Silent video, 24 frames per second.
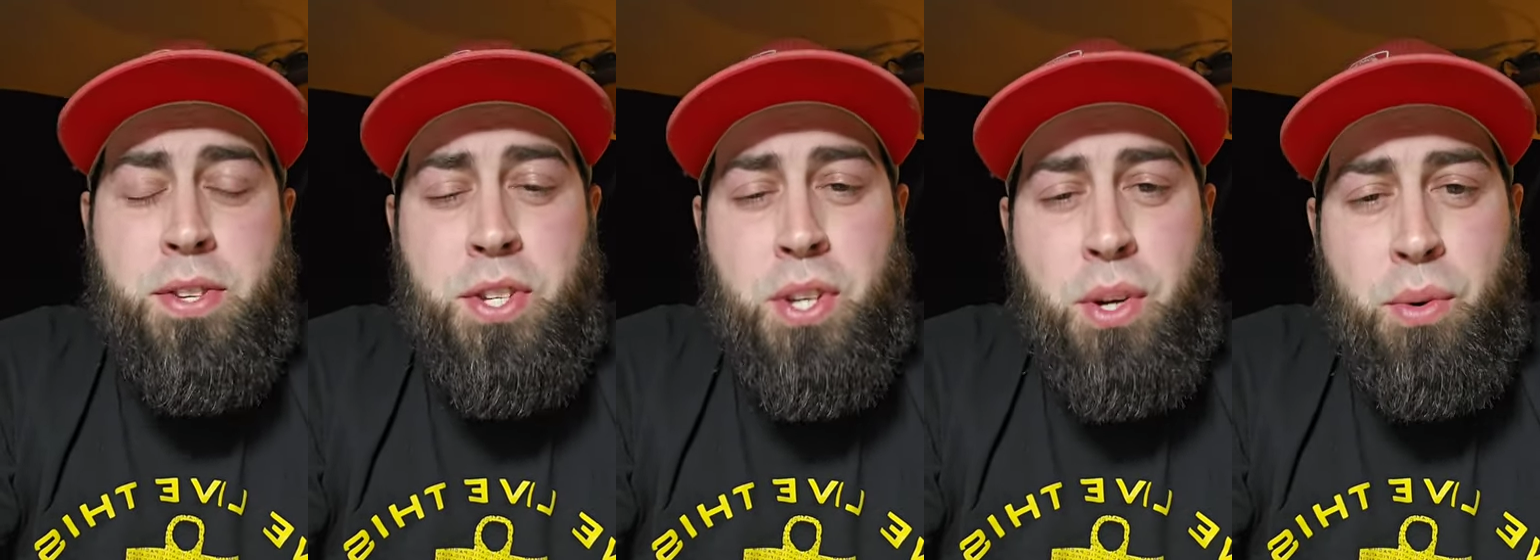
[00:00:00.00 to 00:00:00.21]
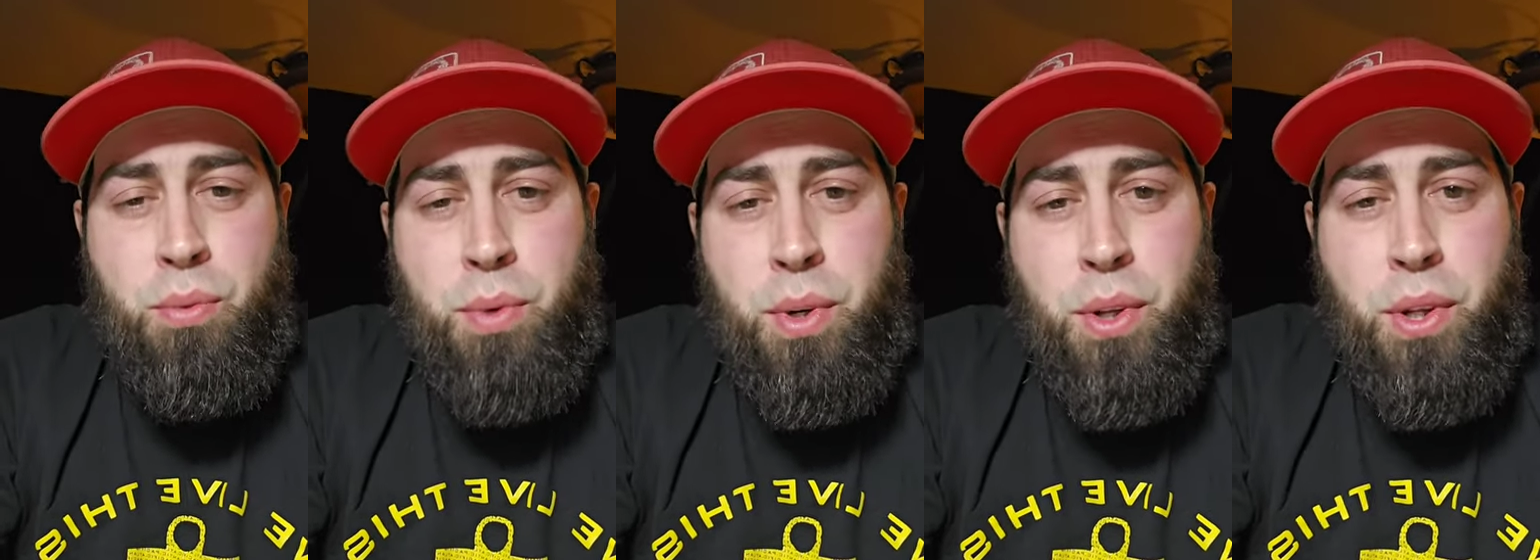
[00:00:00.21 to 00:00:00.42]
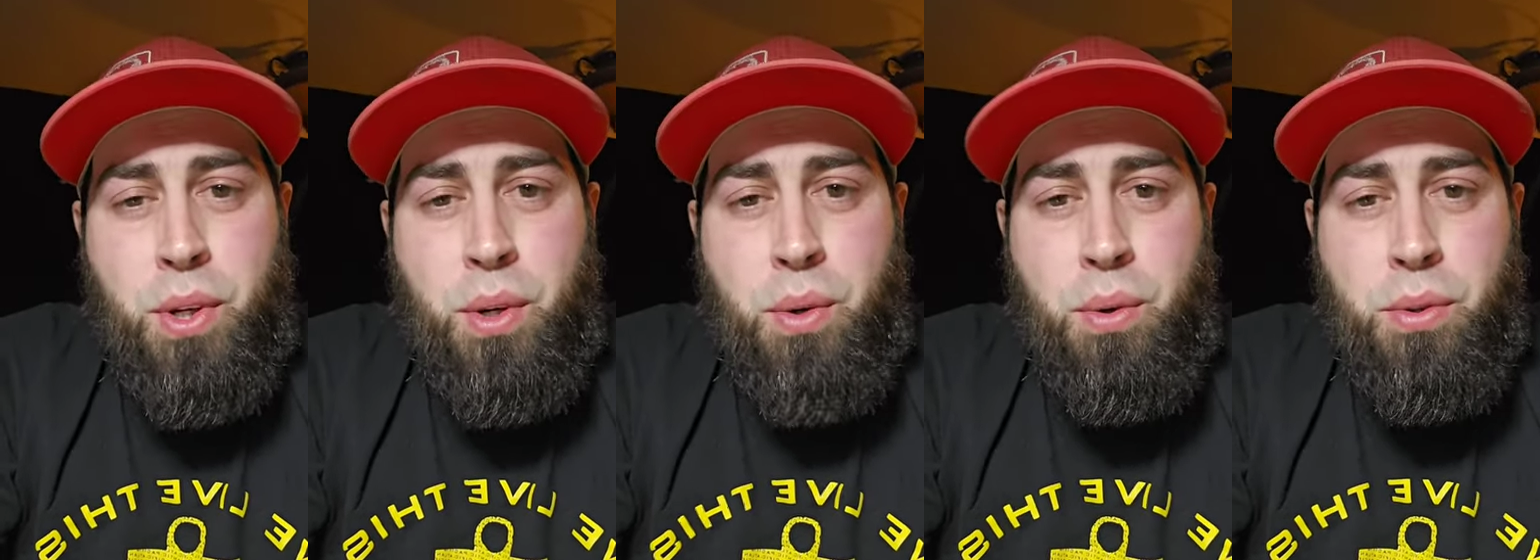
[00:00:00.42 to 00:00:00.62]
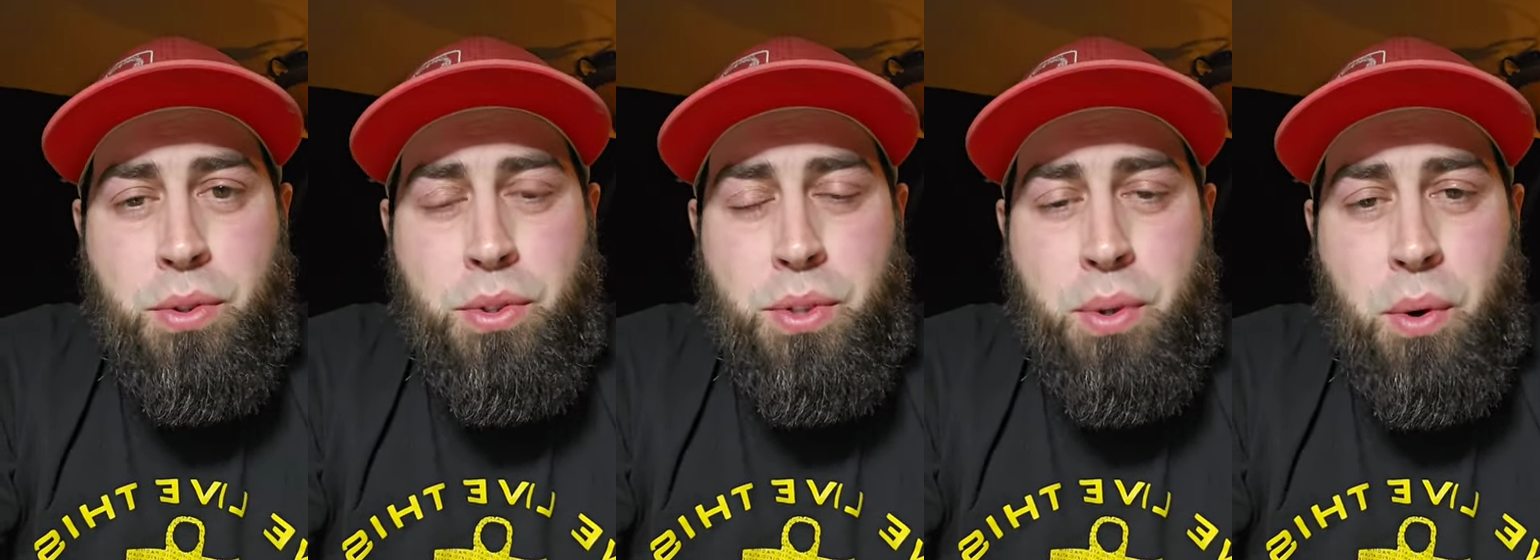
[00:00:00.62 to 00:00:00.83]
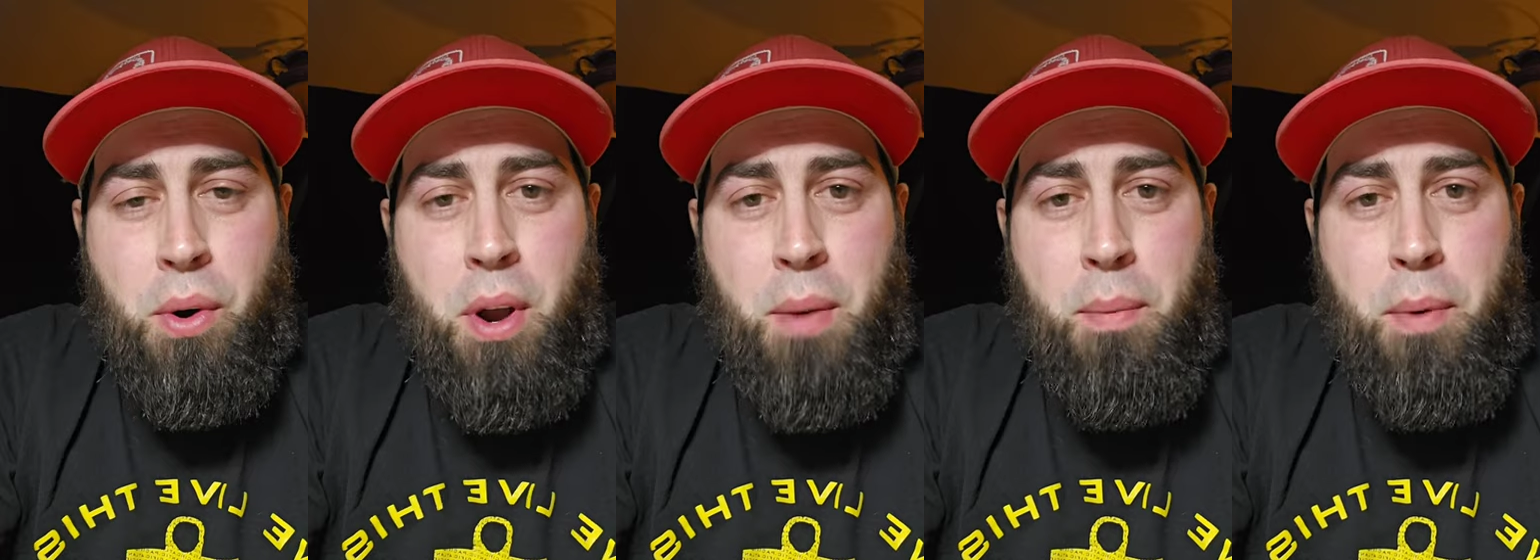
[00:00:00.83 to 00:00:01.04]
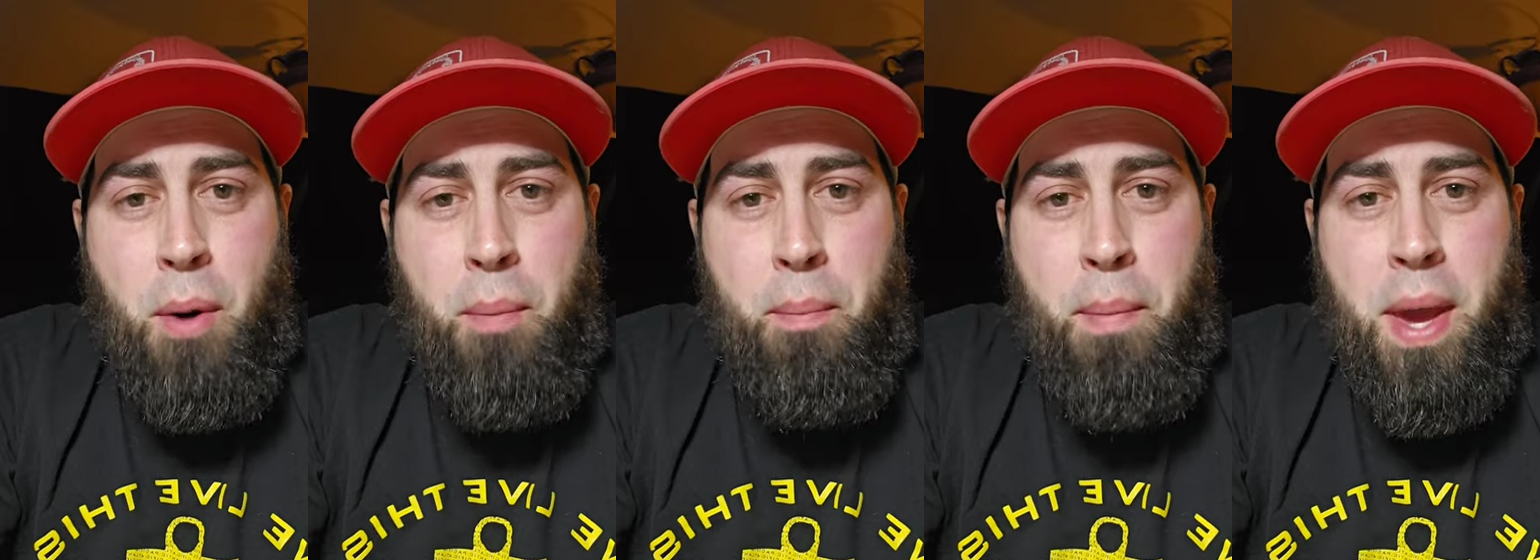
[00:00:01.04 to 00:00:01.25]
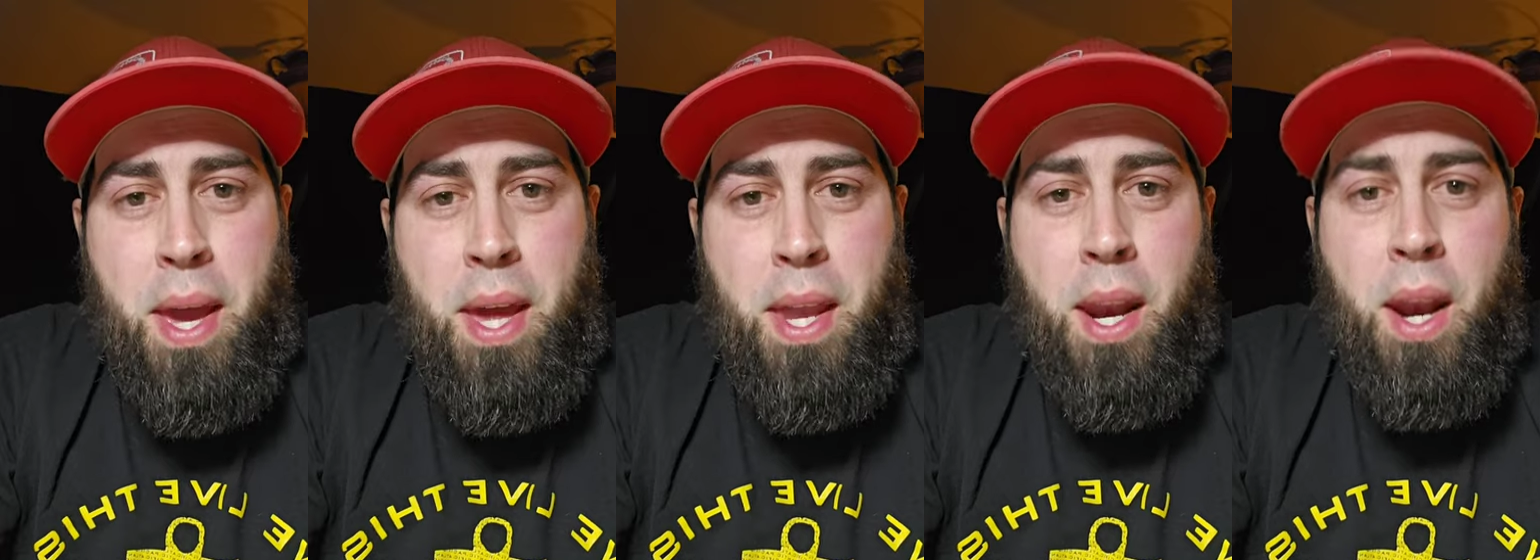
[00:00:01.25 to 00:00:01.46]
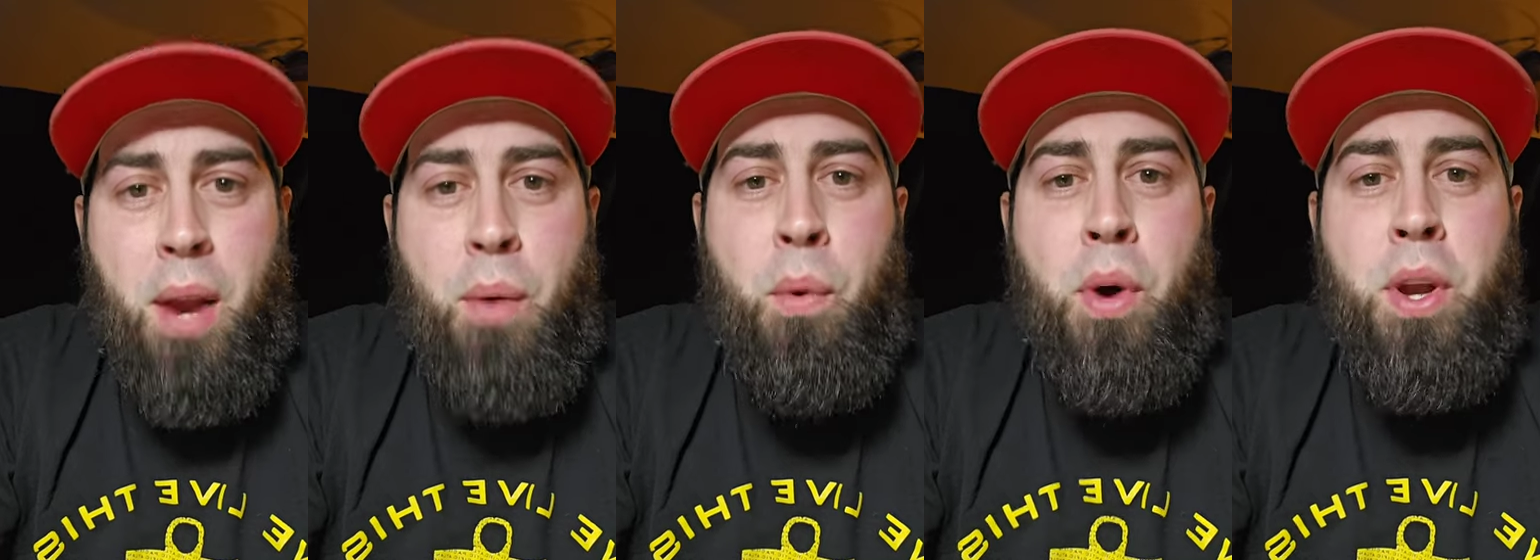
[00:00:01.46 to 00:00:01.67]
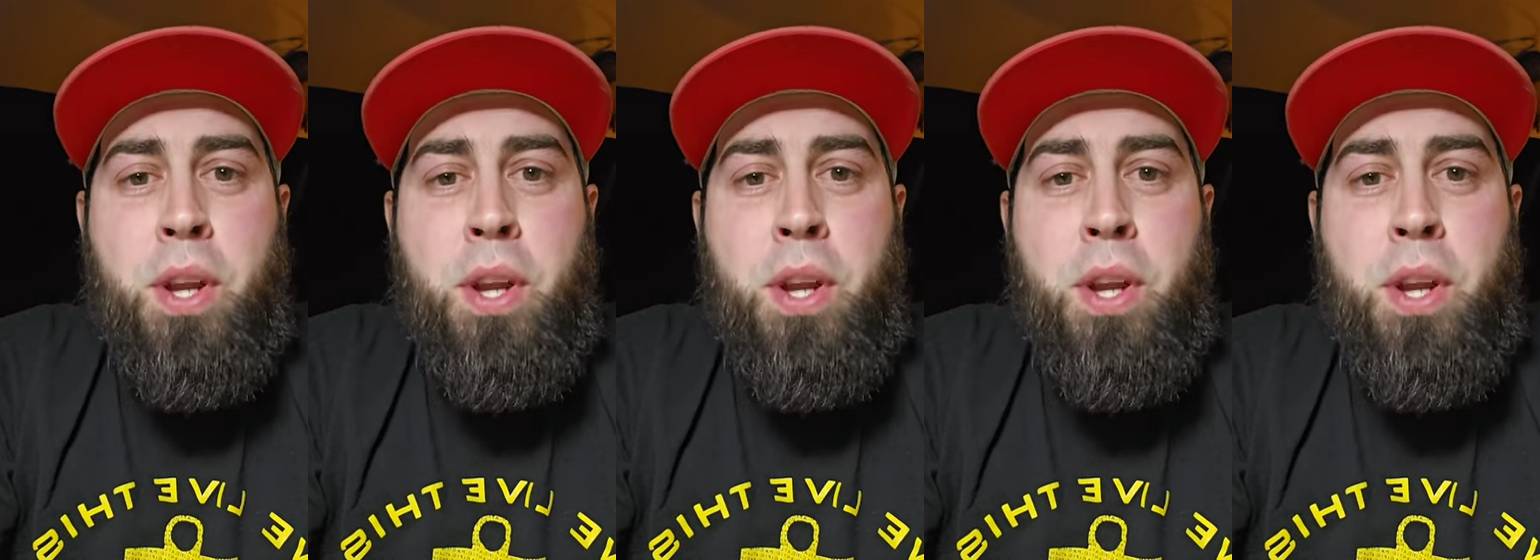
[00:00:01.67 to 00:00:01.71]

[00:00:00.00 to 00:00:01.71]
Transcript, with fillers: And this is a really cool story about Maine,